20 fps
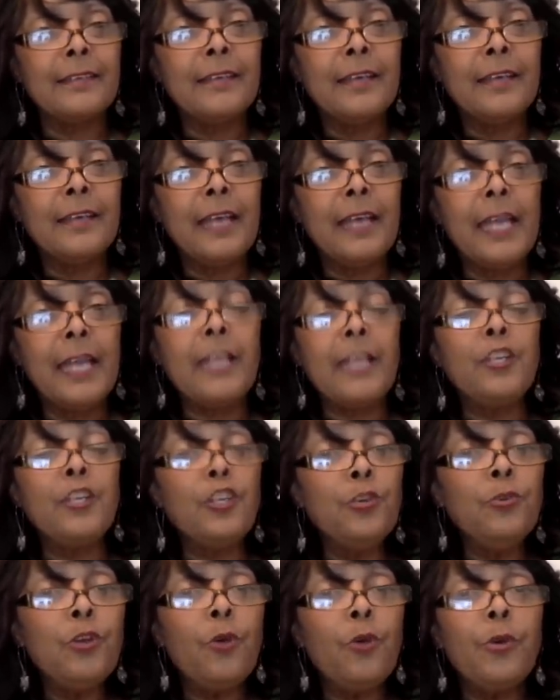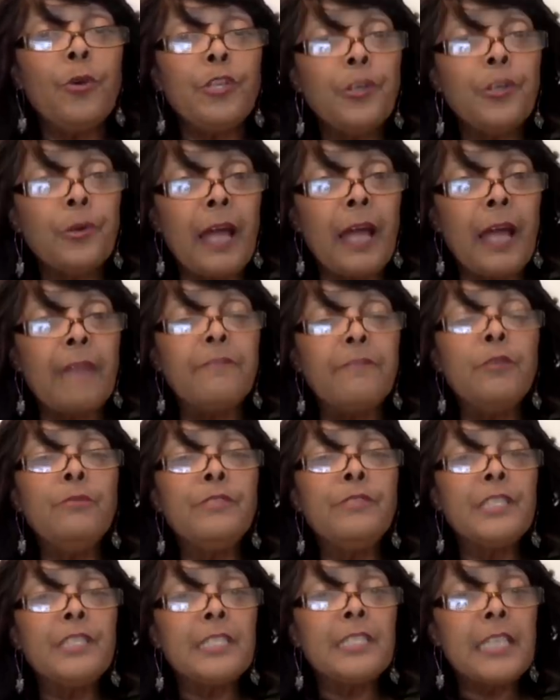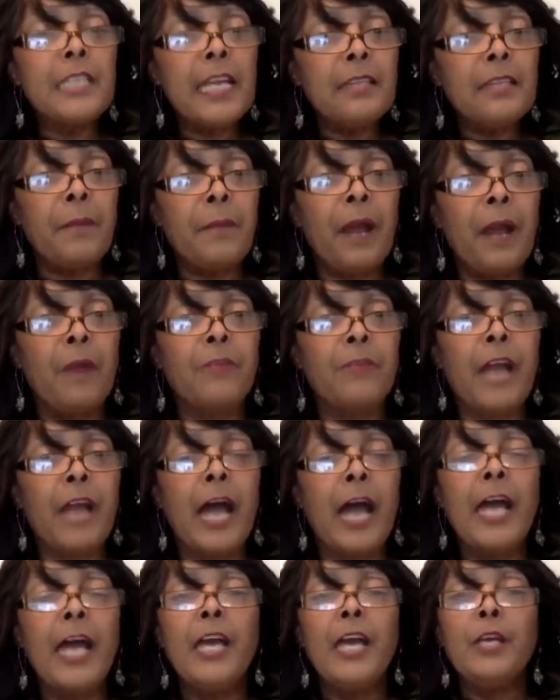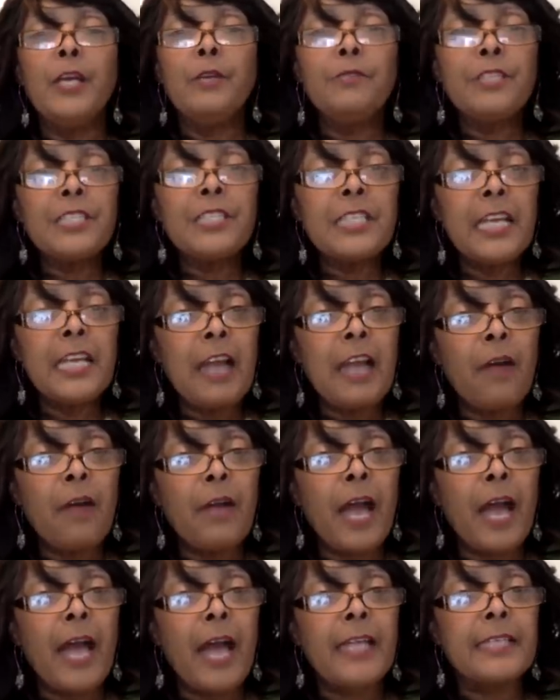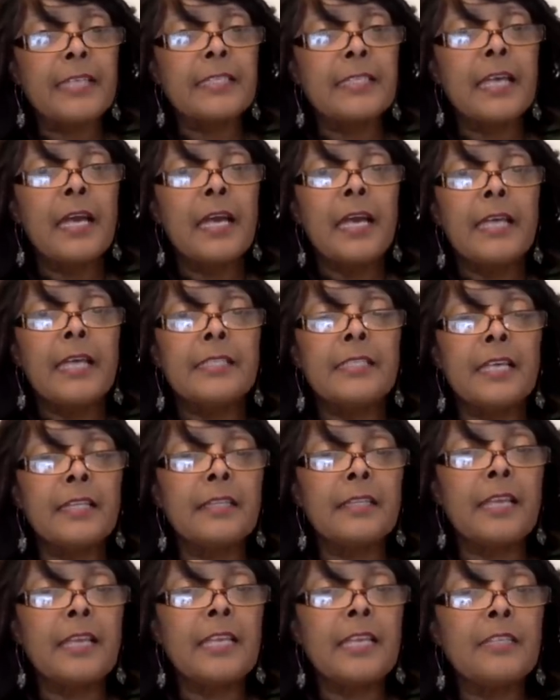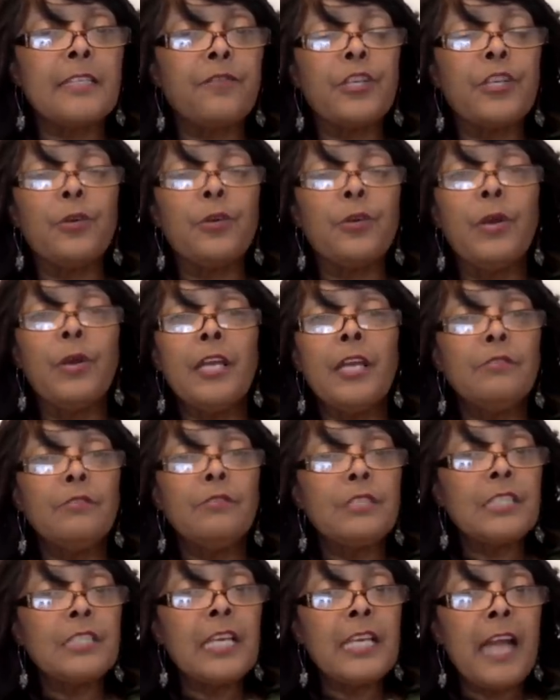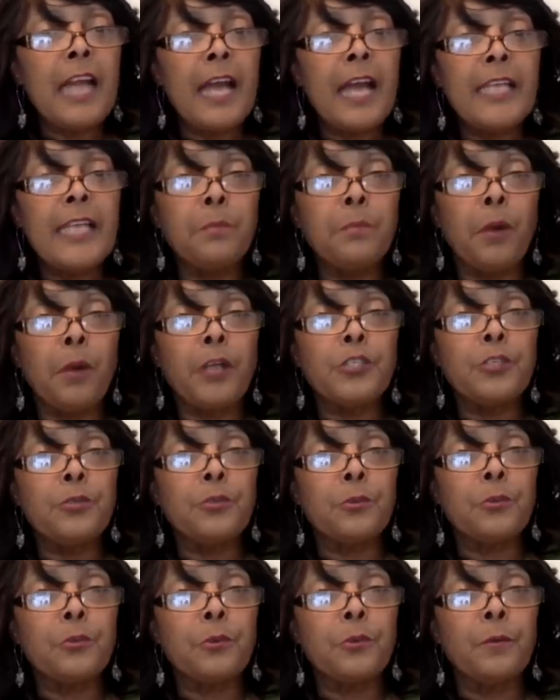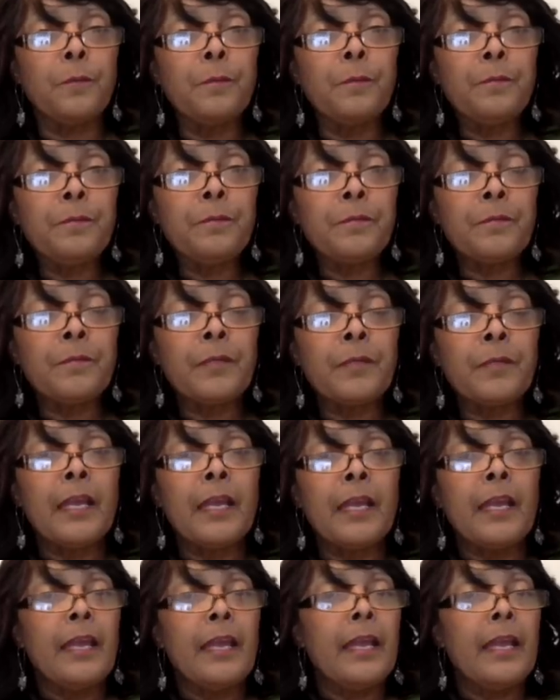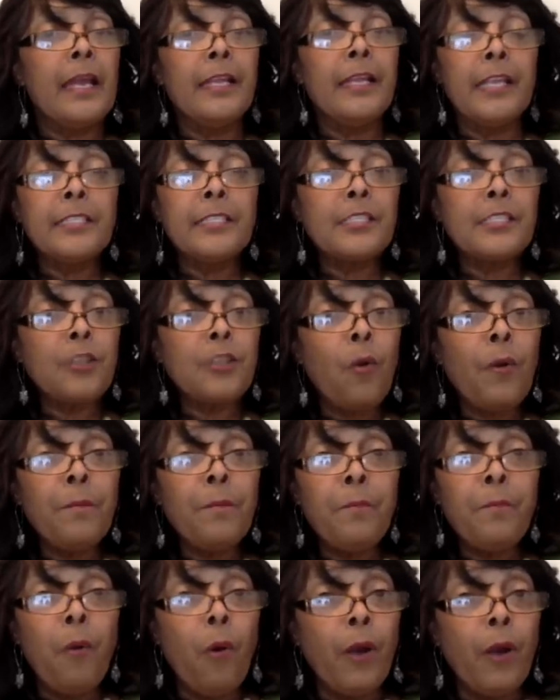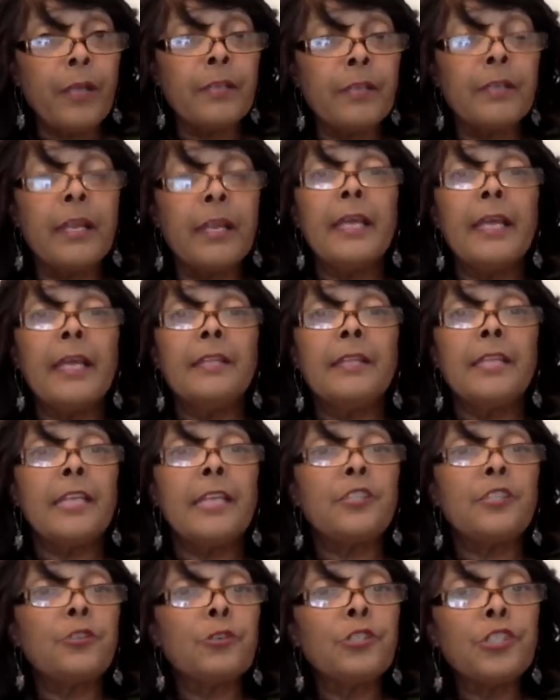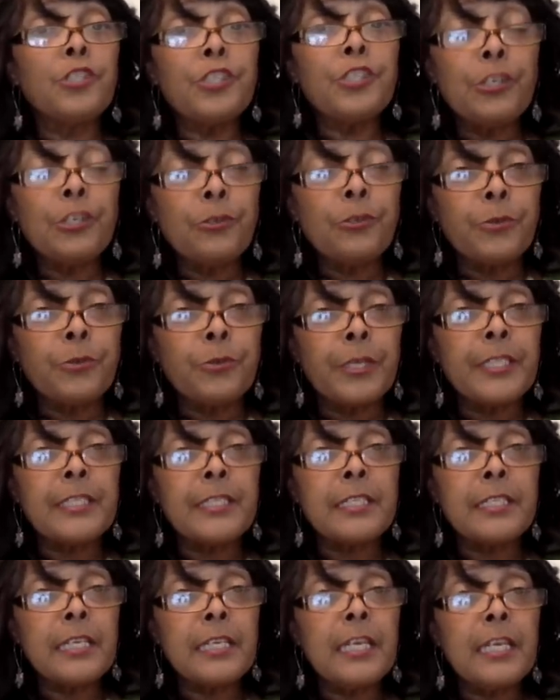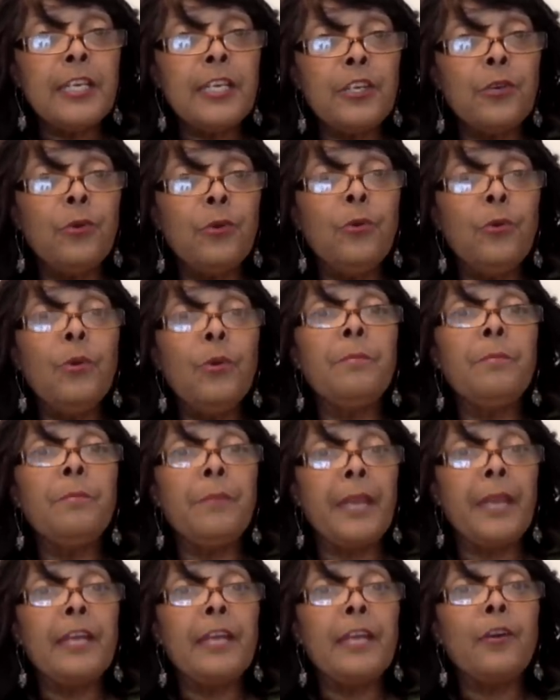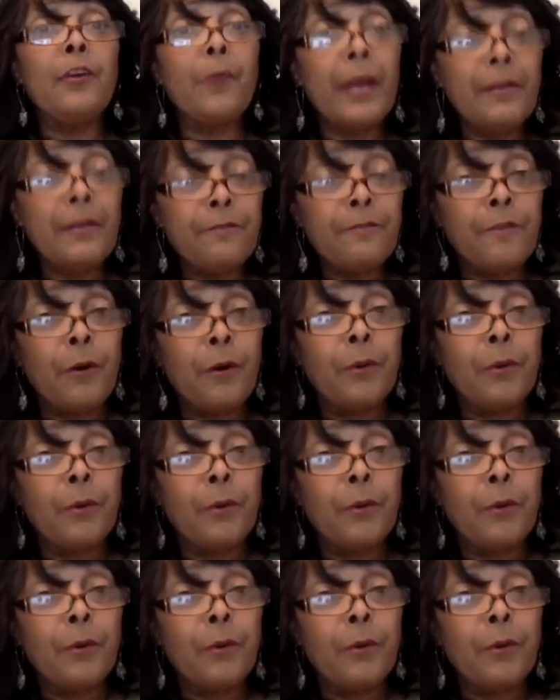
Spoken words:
And in your life, you've seen the power of God. You've seen how God has done things for you. You've seen how he's brought you through. And it's so important that your children see you being grateful